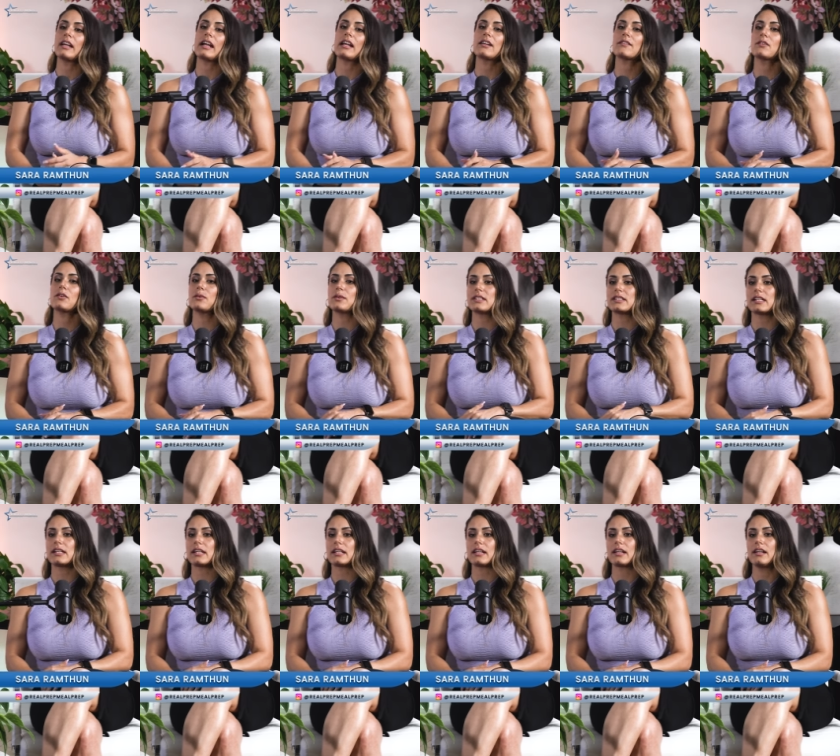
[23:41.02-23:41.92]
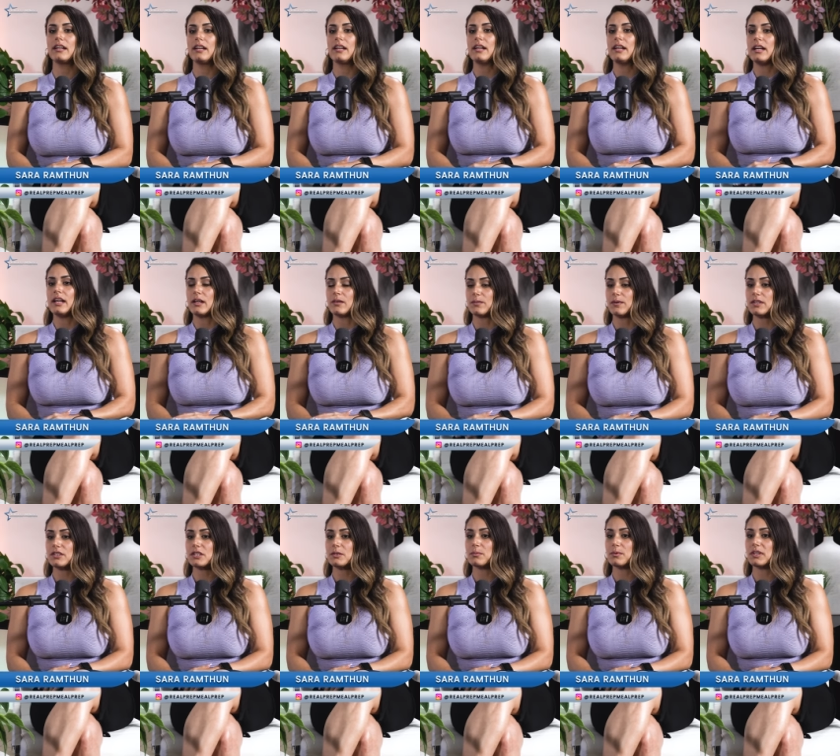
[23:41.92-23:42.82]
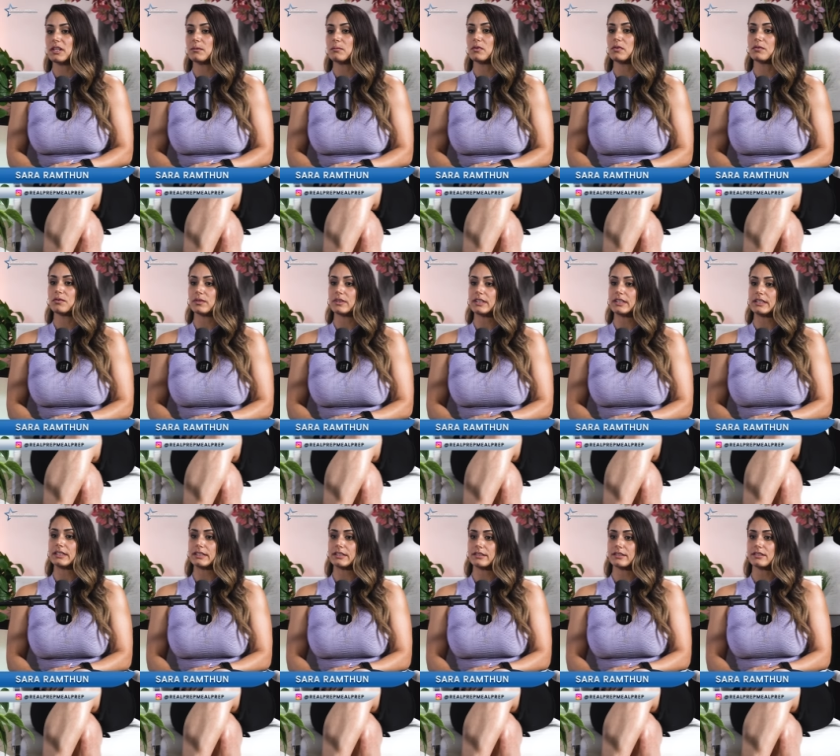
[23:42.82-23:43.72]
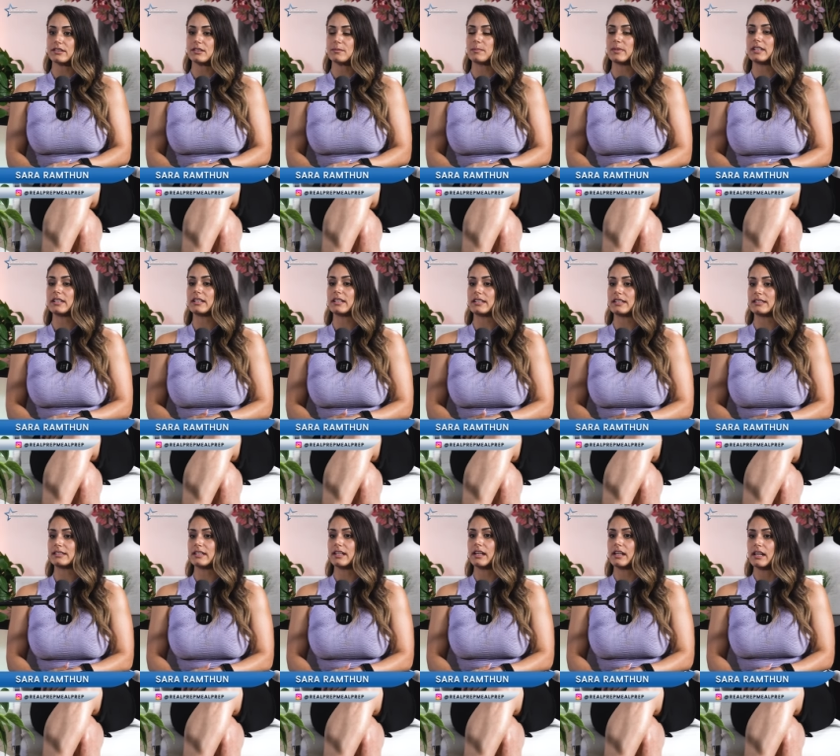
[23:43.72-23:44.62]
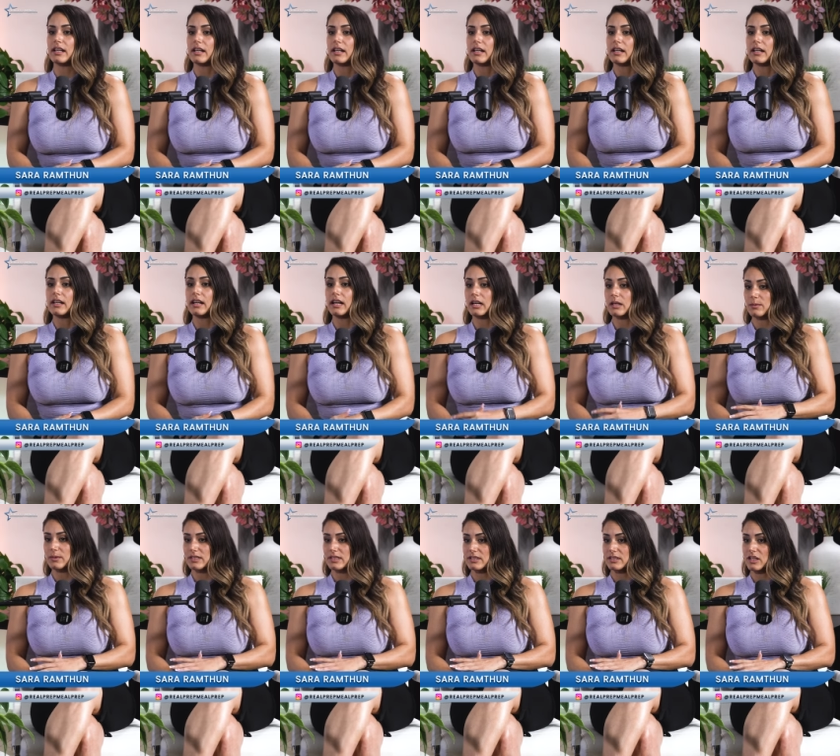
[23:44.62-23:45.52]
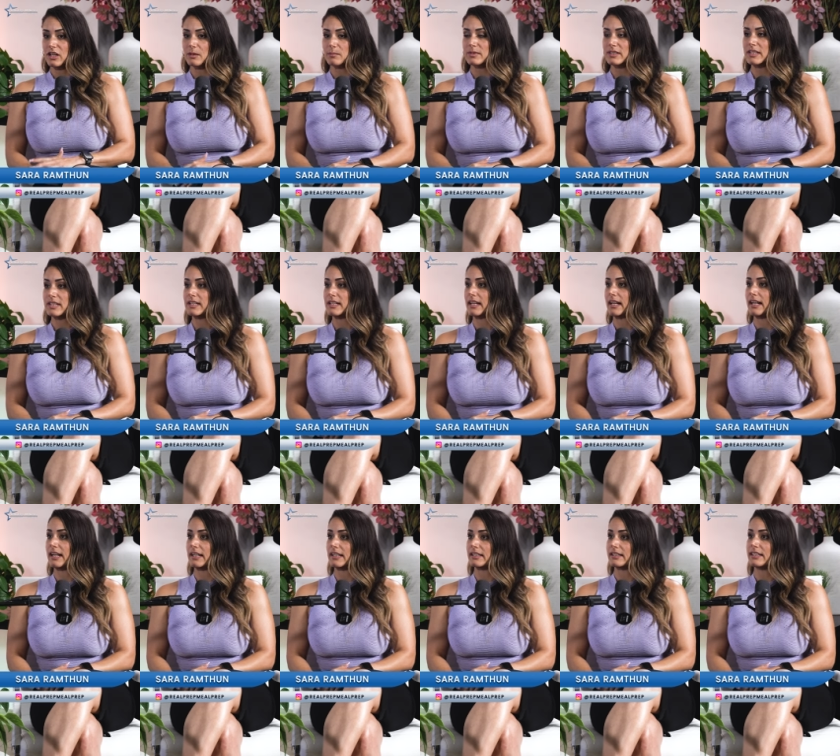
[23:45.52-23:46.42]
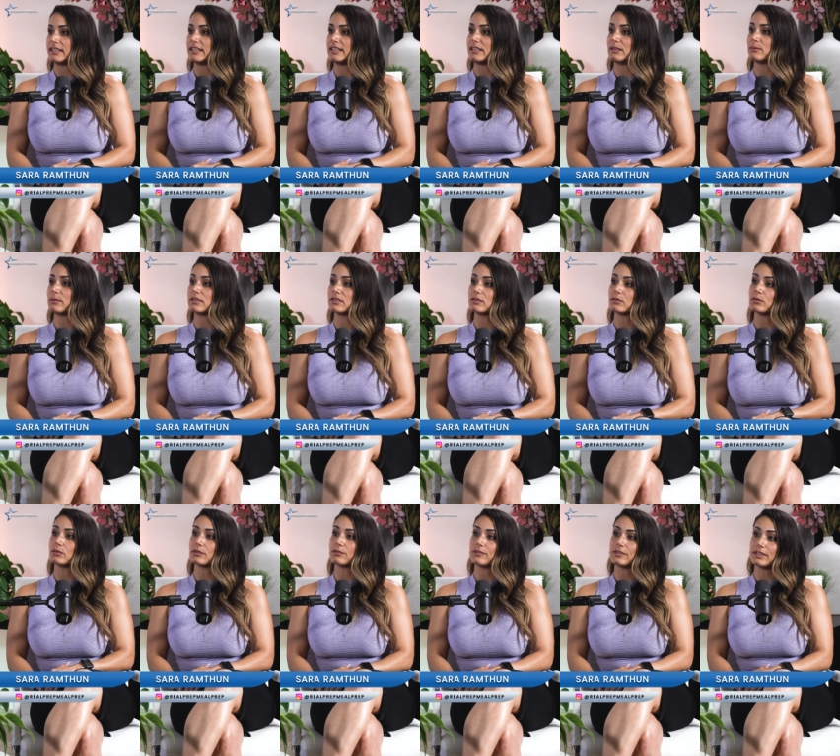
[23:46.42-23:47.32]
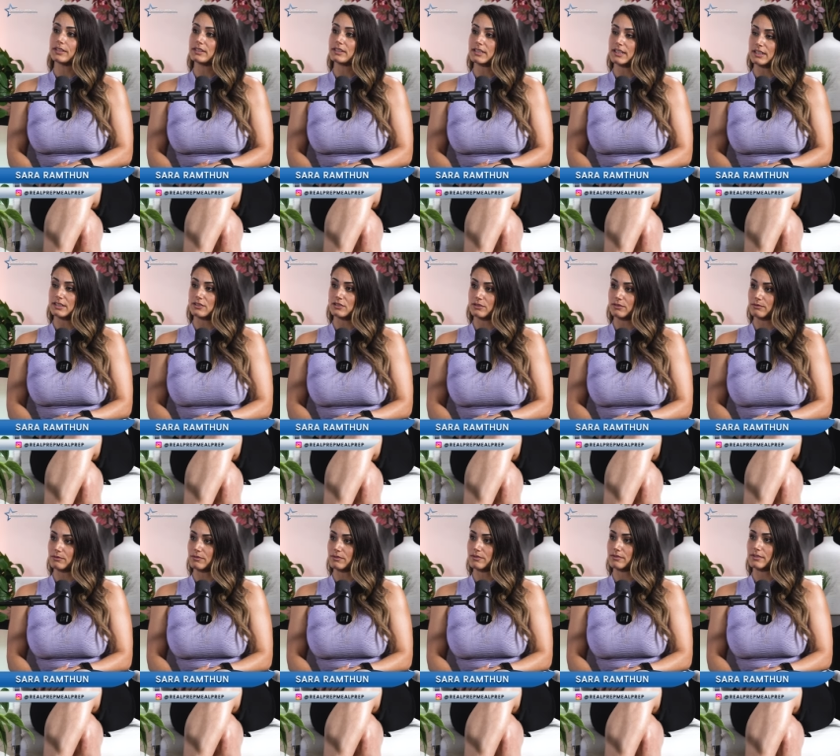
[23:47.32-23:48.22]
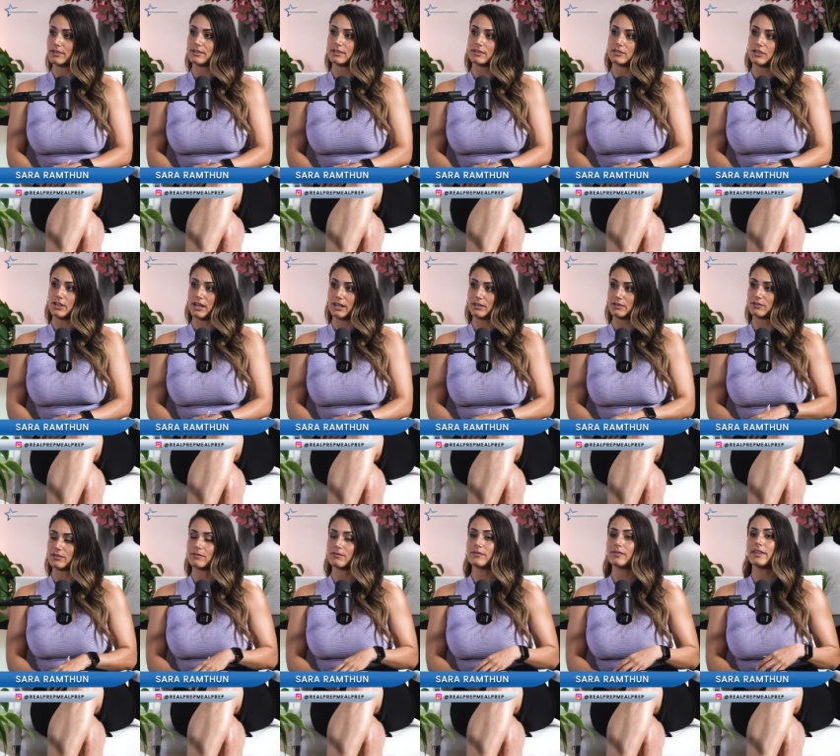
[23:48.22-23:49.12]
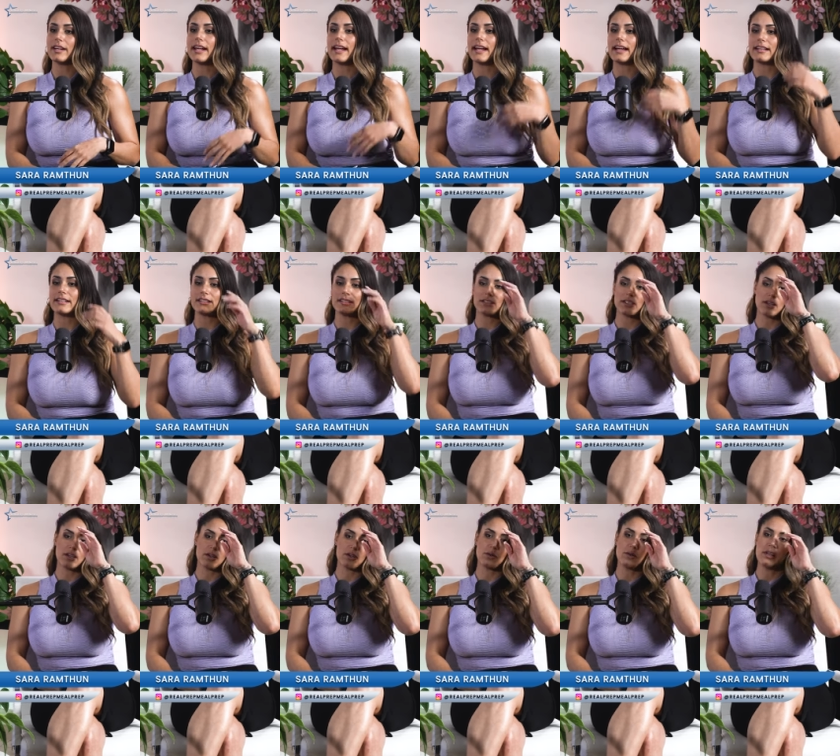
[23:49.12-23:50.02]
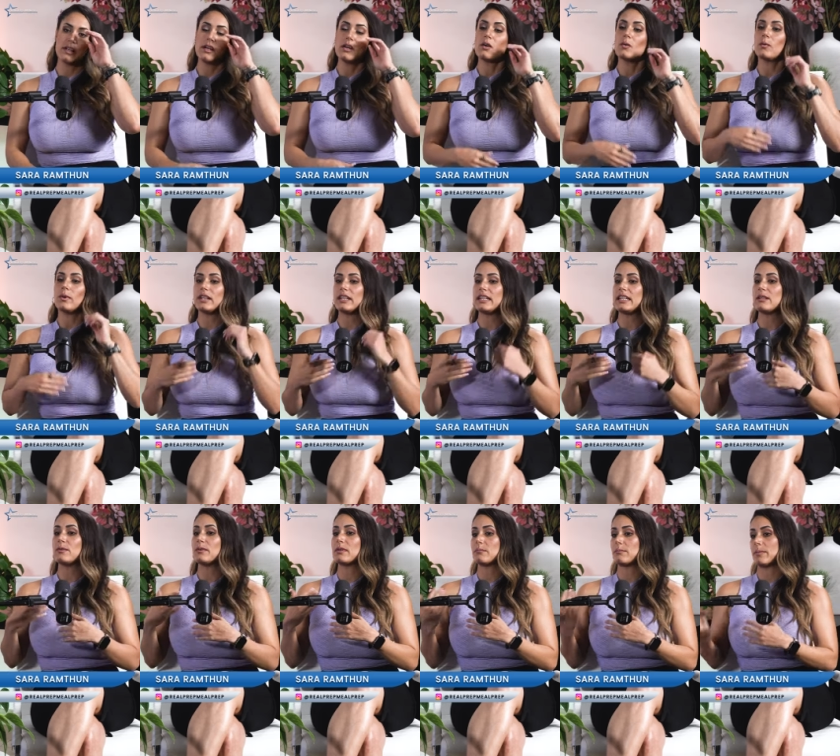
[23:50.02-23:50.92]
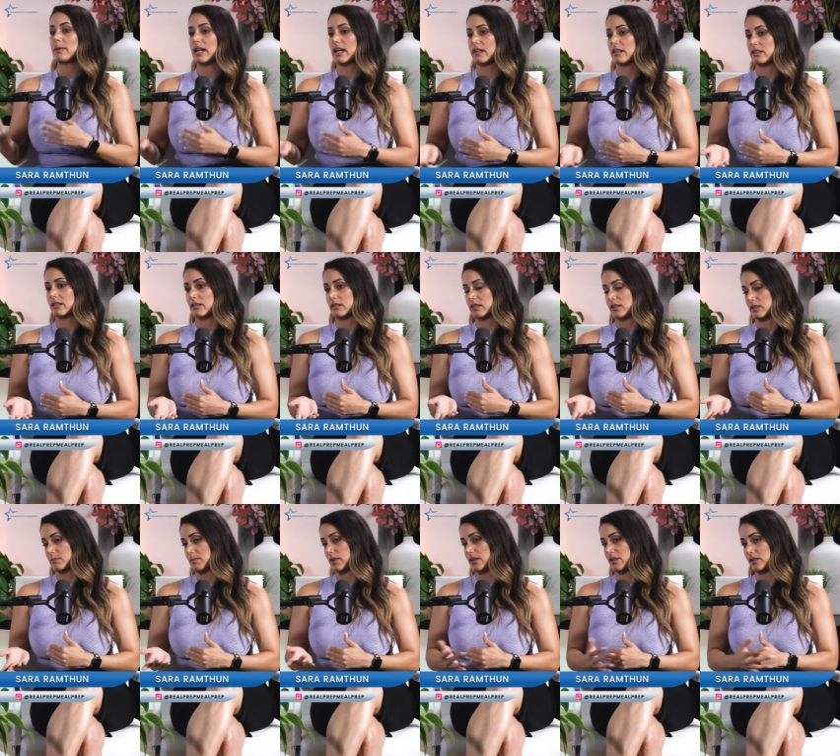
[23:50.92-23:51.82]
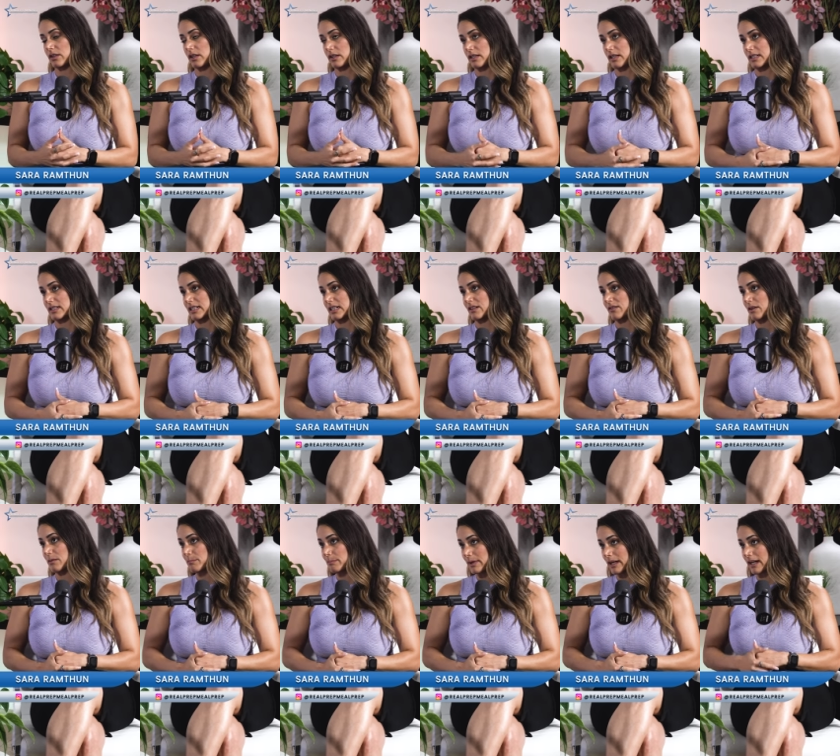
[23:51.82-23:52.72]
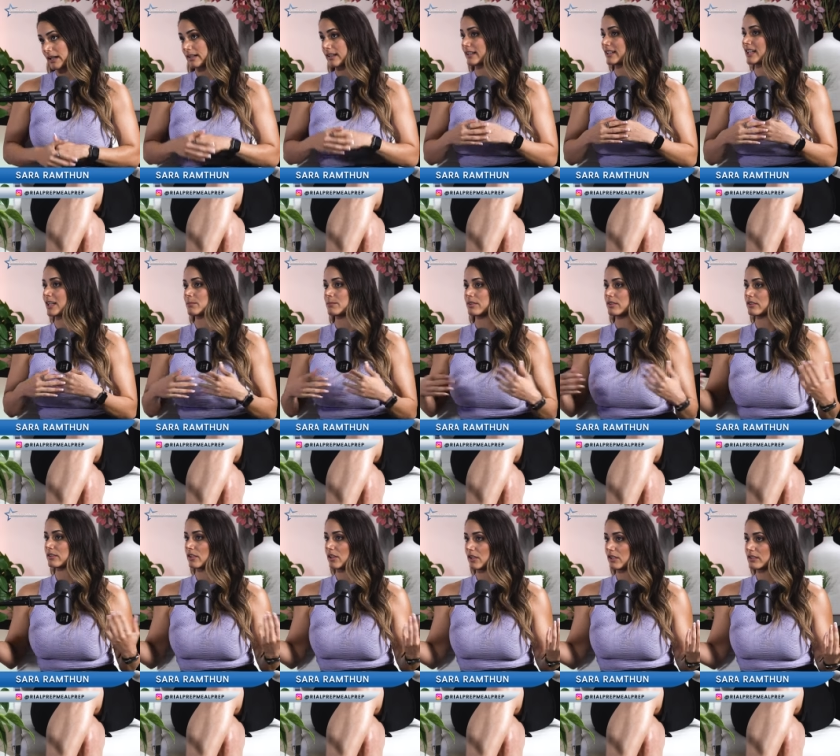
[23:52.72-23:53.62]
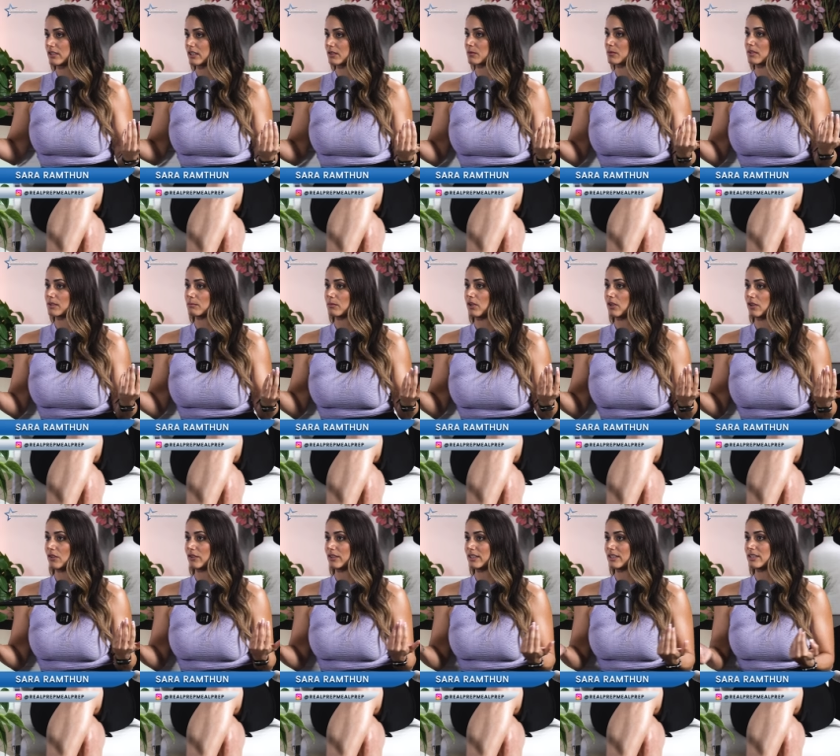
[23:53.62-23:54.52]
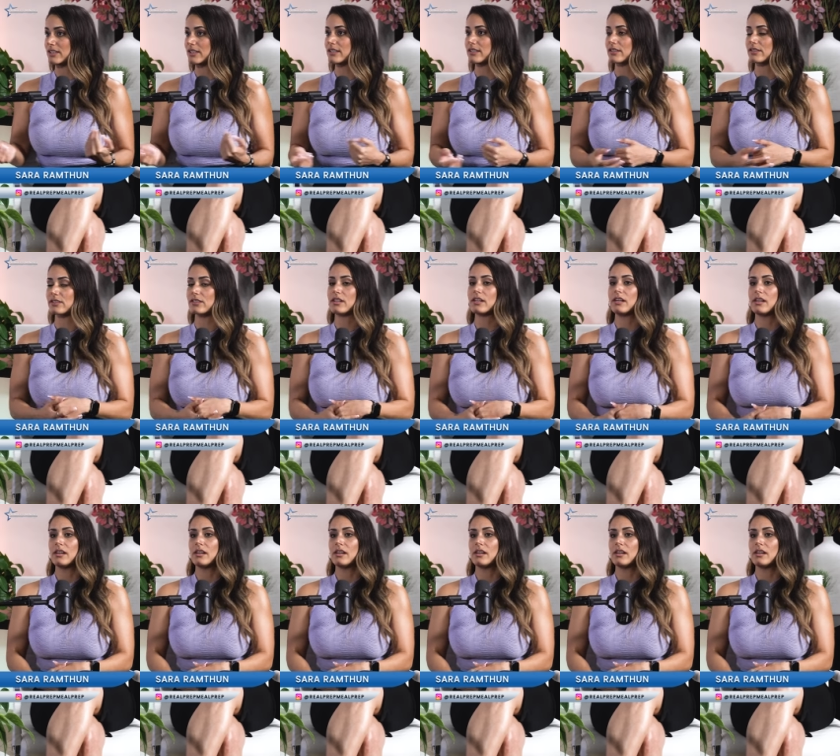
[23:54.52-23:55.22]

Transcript: I've always had a, a friendship with him over the years because I was adopted and he was an orphan in St. Jude's as a child. And so when he went back, his mother got custody of him back, I kept in contact with him all these years.